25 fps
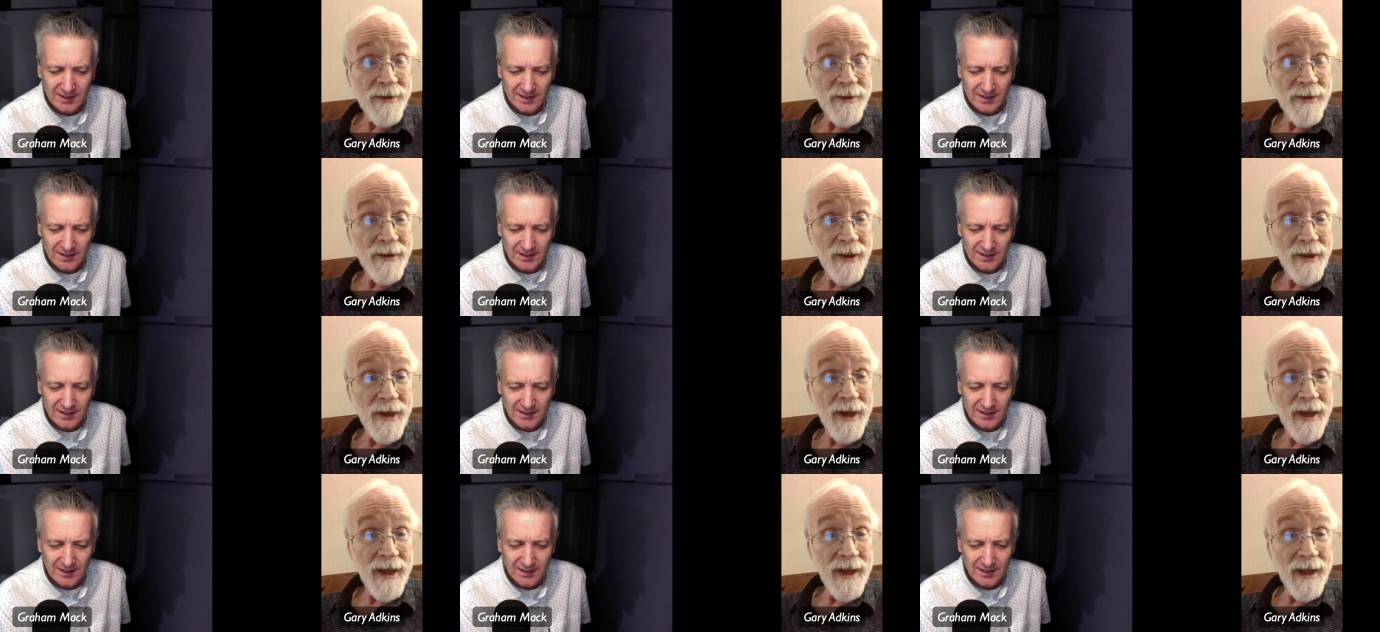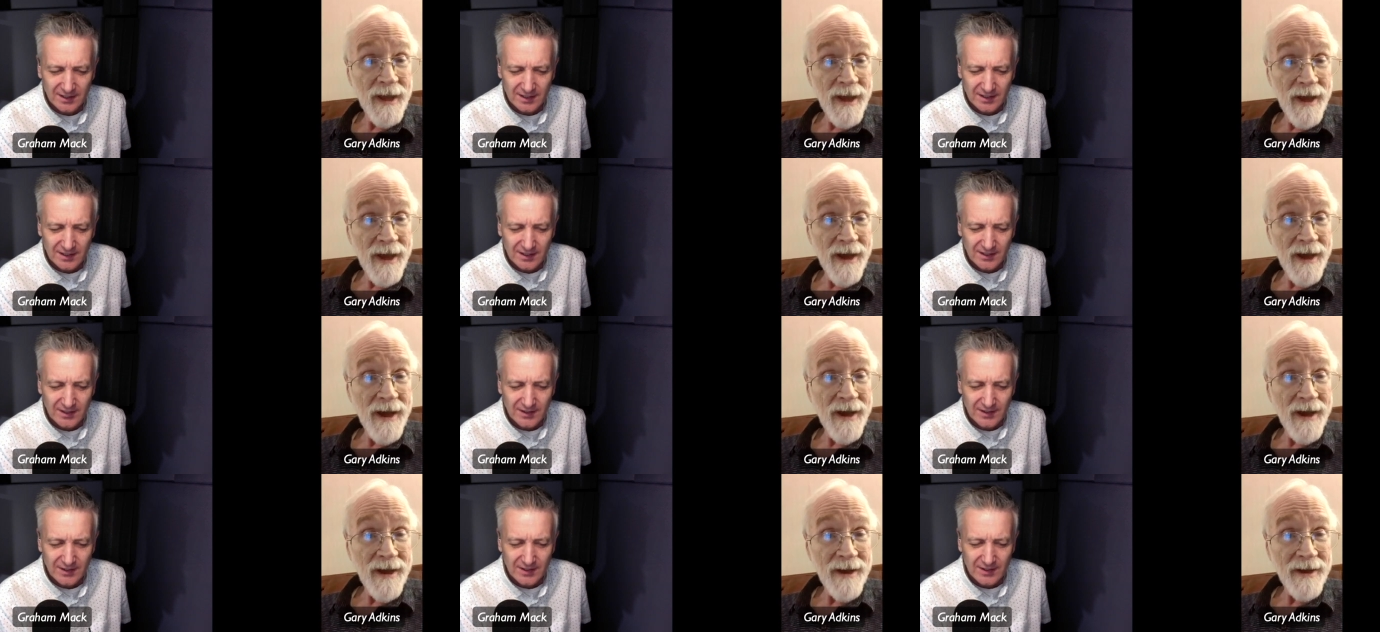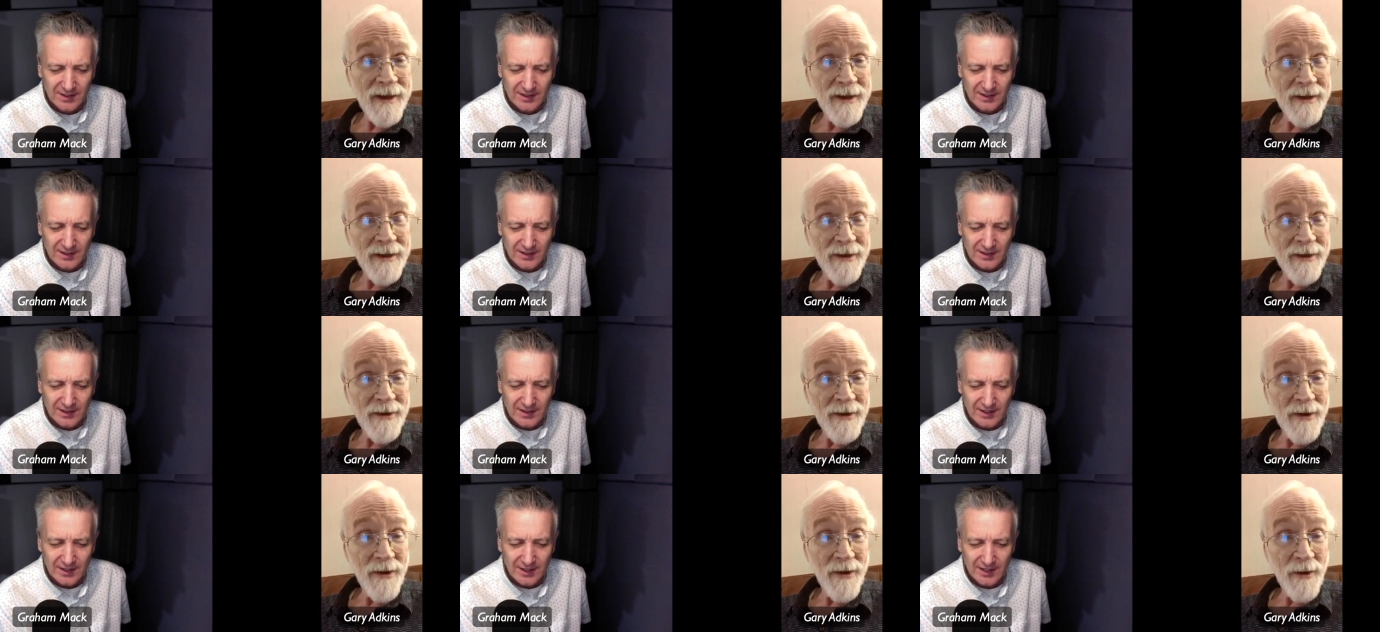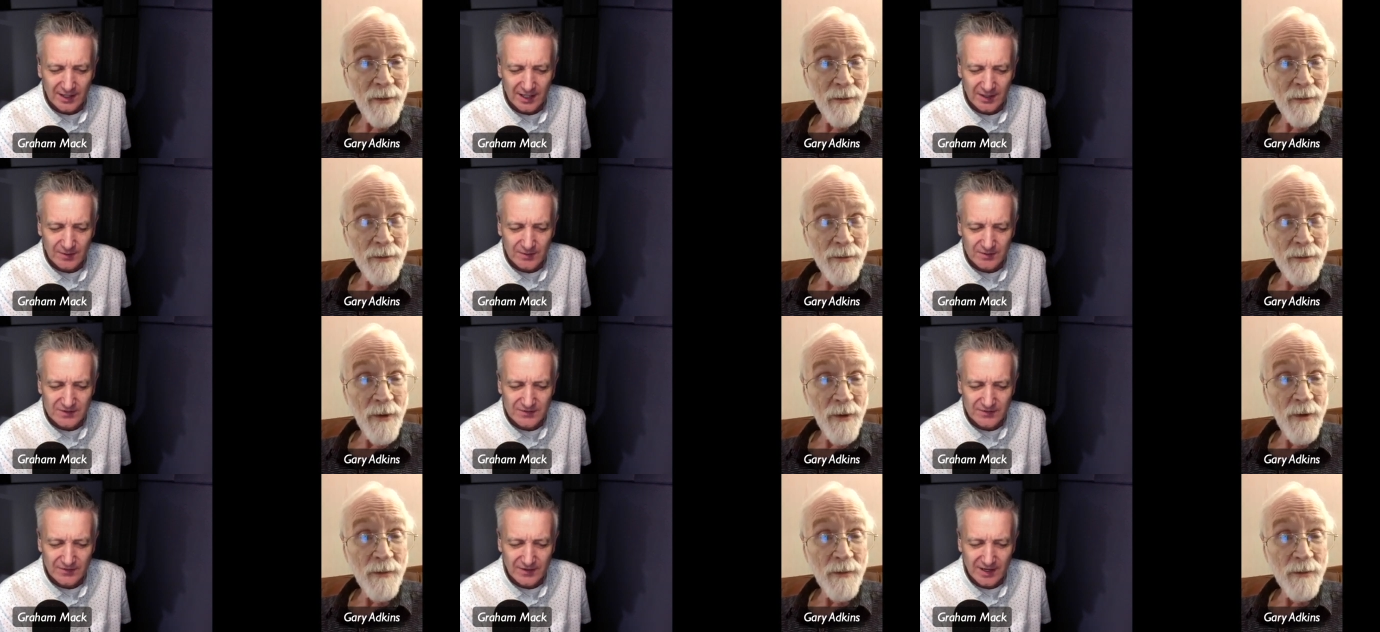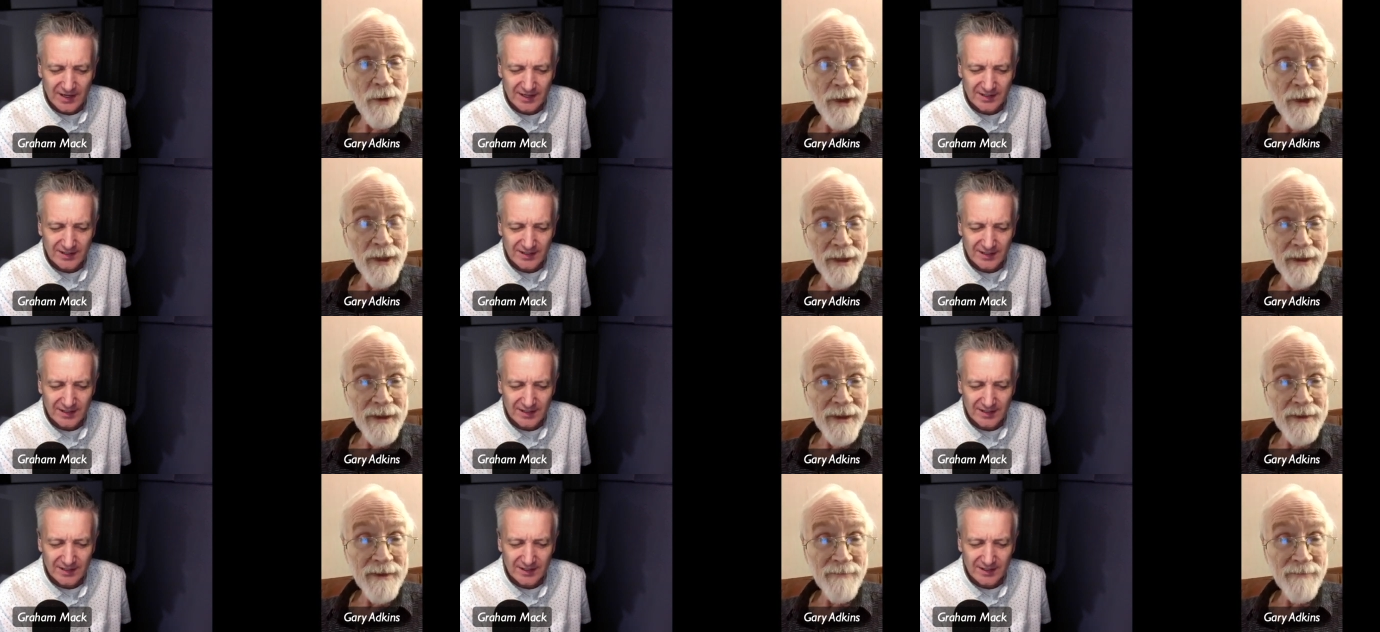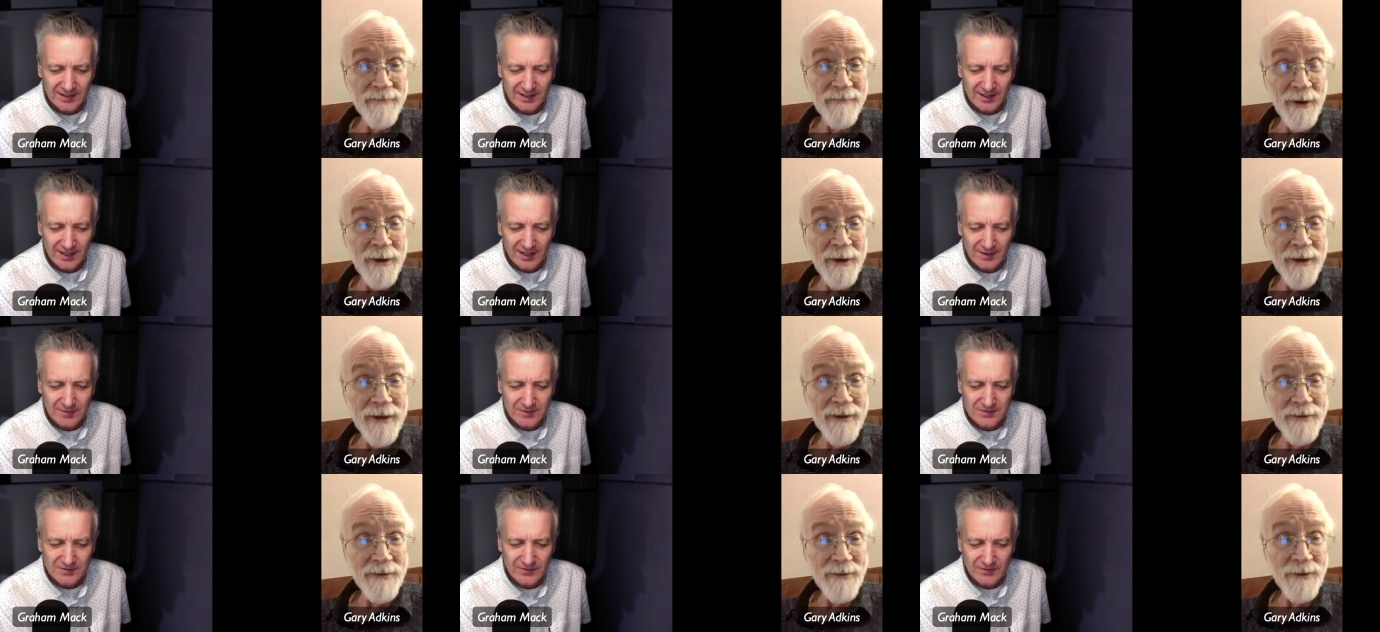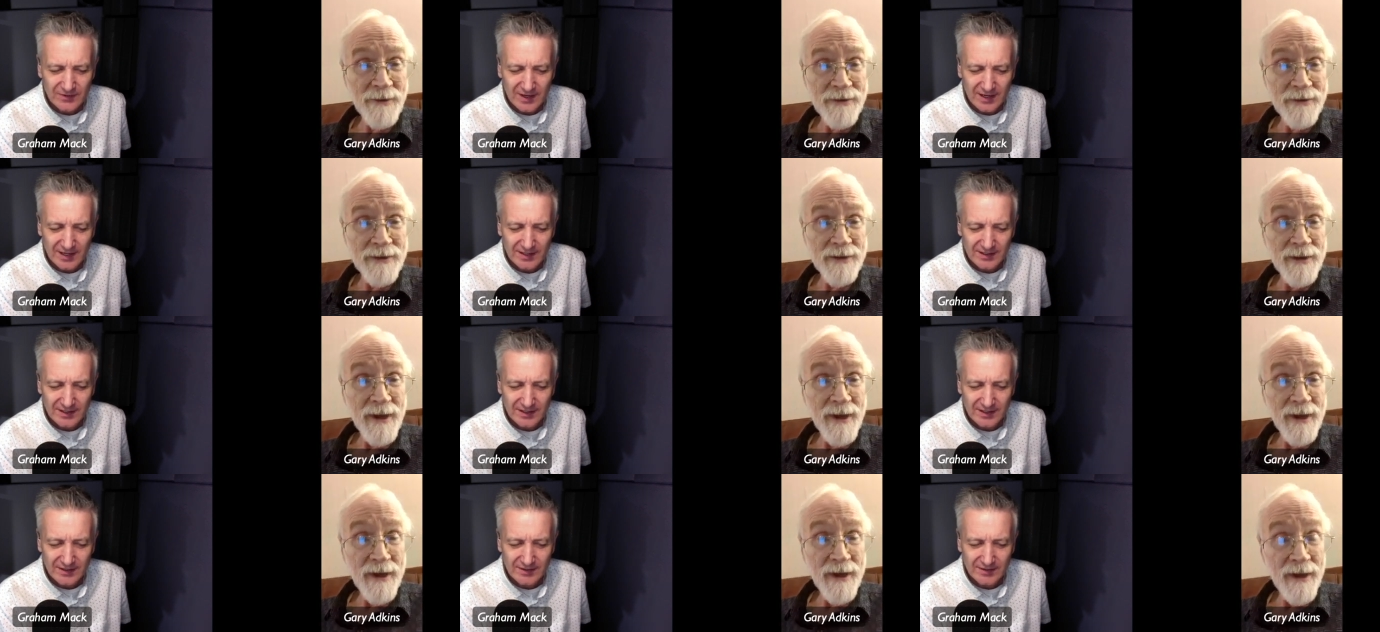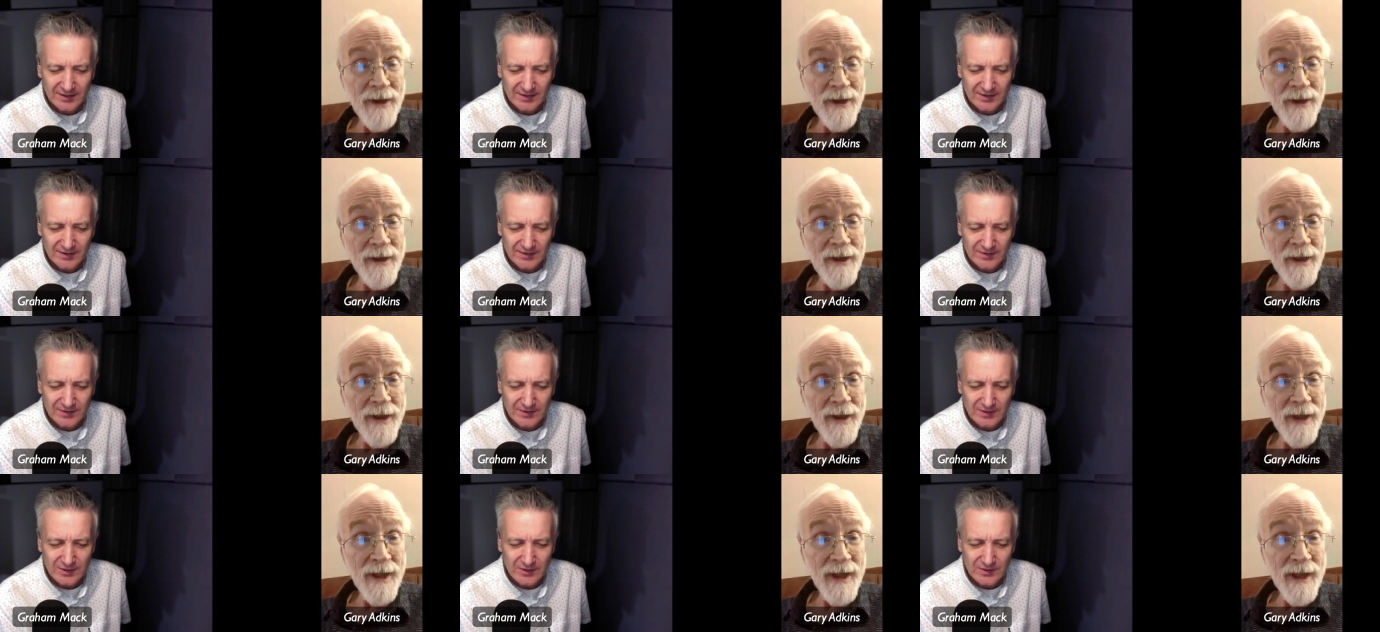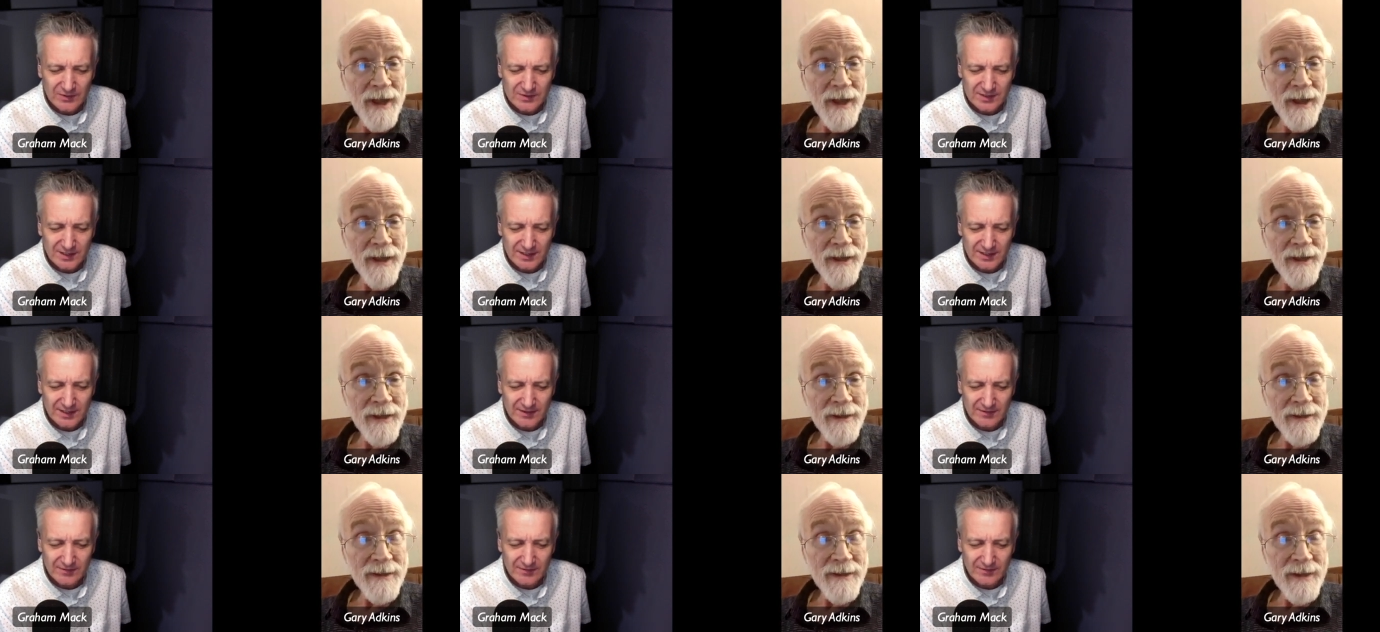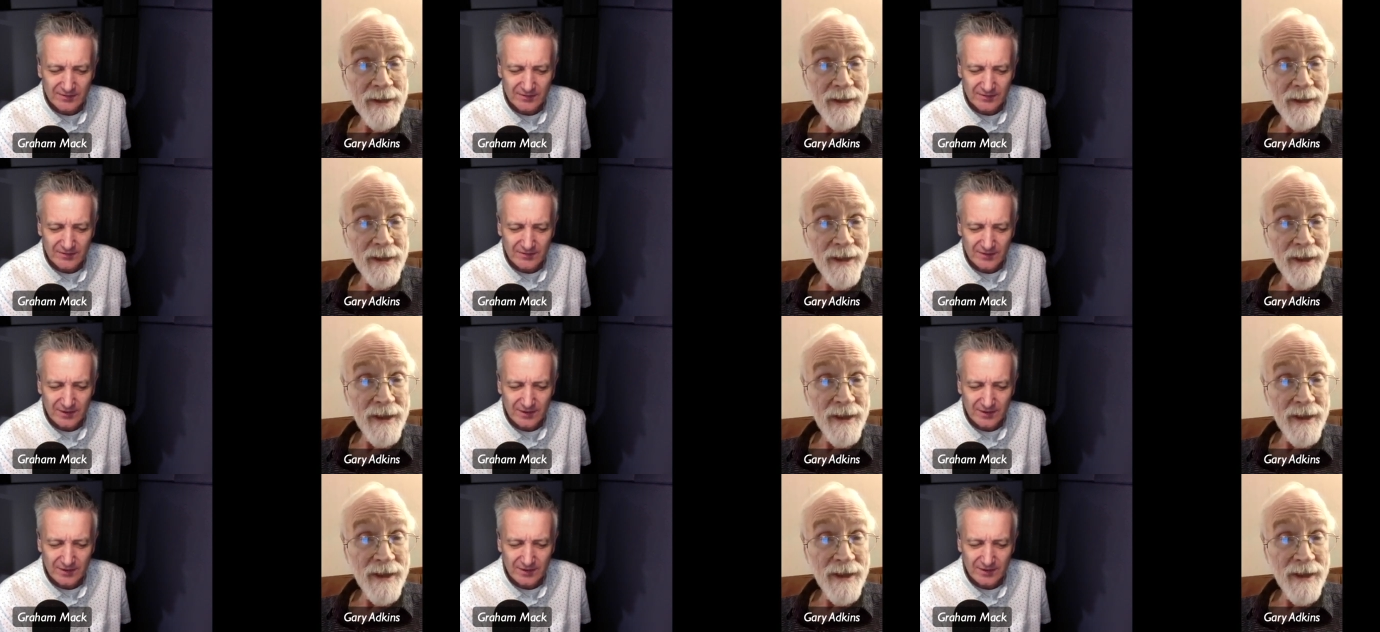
Speaker 1: uh, he was oh, finding he was finding that using